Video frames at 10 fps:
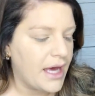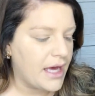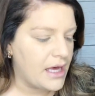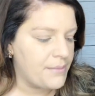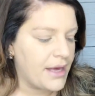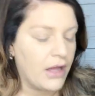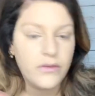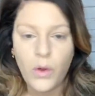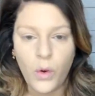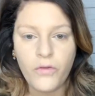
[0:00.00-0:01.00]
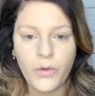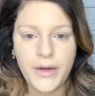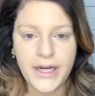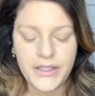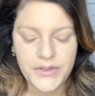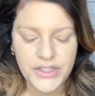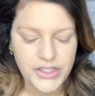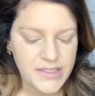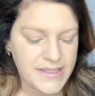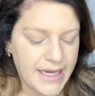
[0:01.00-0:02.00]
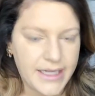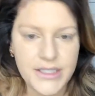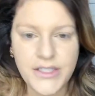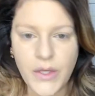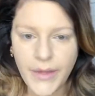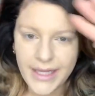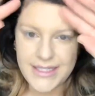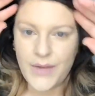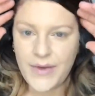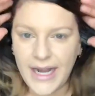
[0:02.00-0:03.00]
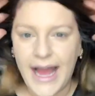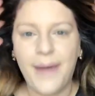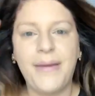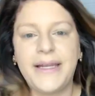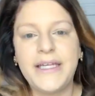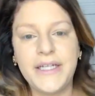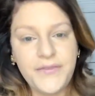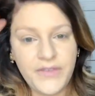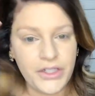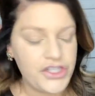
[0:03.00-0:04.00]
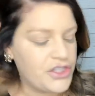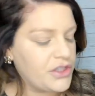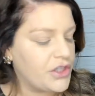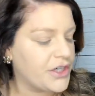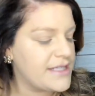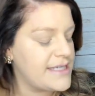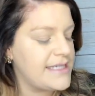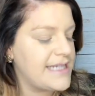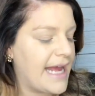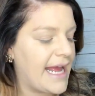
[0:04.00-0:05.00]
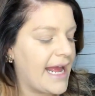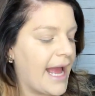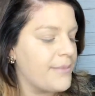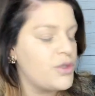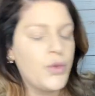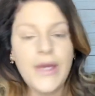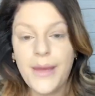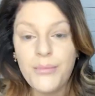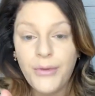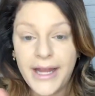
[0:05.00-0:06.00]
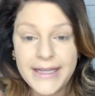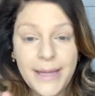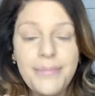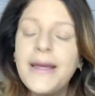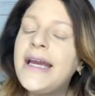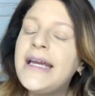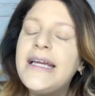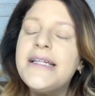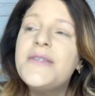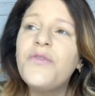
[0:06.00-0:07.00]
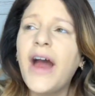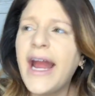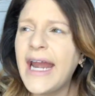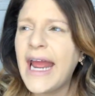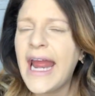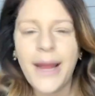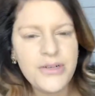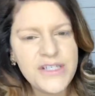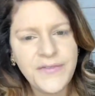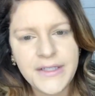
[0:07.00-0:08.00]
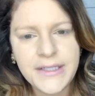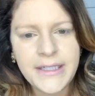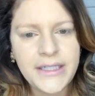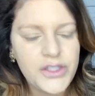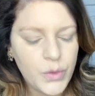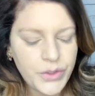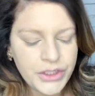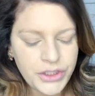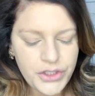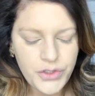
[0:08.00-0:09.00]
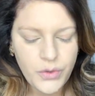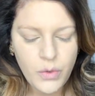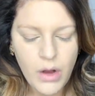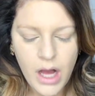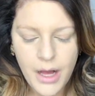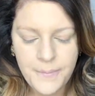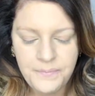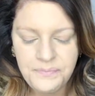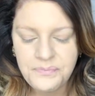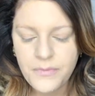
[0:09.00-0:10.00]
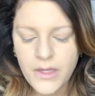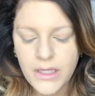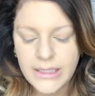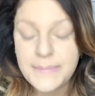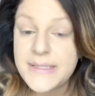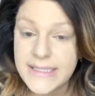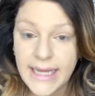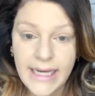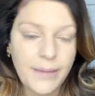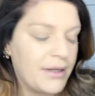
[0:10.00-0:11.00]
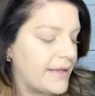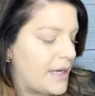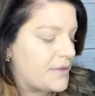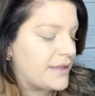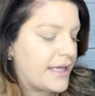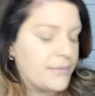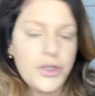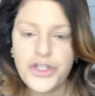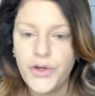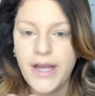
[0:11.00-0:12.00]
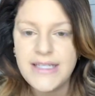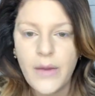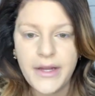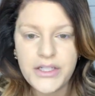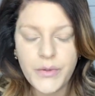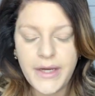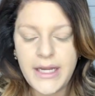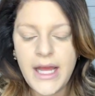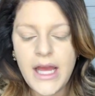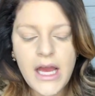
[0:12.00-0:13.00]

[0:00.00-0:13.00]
I'll go over what I used in just a second. So yes, I wanted to hop on here and finish the look. Today, I'm doing a bright lip. It's Friday. I'm just feeling it. So we're going to do a lip stain. I'm going to line it with a liner. I'm going to show you guys how I do it.